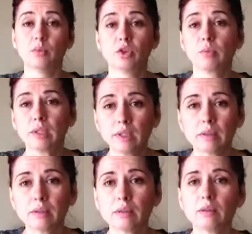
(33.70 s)
brush my
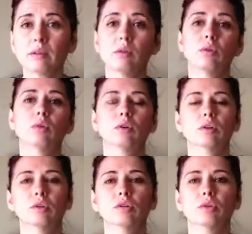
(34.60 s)
teeth
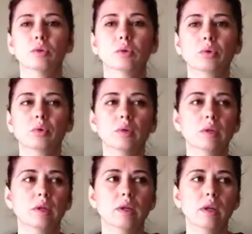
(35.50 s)
or to,
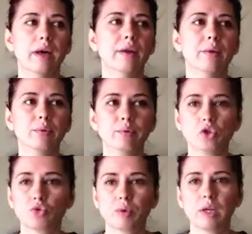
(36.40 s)
I don't know,
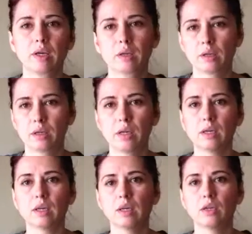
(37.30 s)
drink
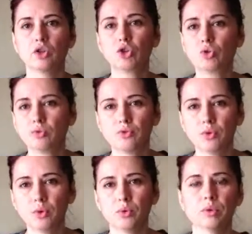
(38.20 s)
and chew
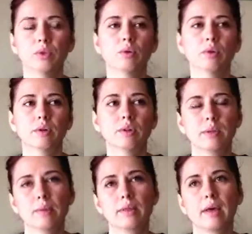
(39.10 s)
food or
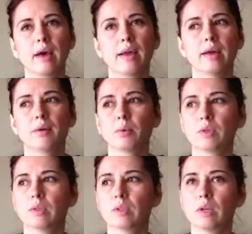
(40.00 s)
something like that. And it
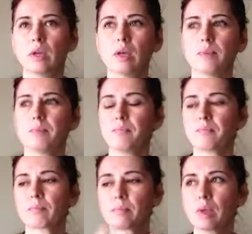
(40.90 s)
was,
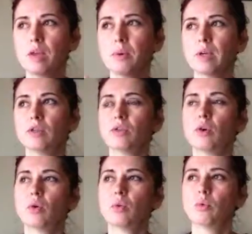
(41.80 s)
anyway,
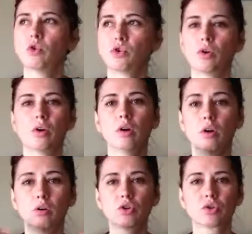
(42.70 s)
so
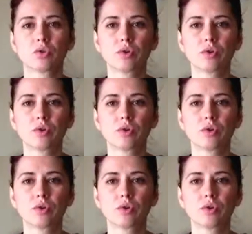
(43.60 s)
long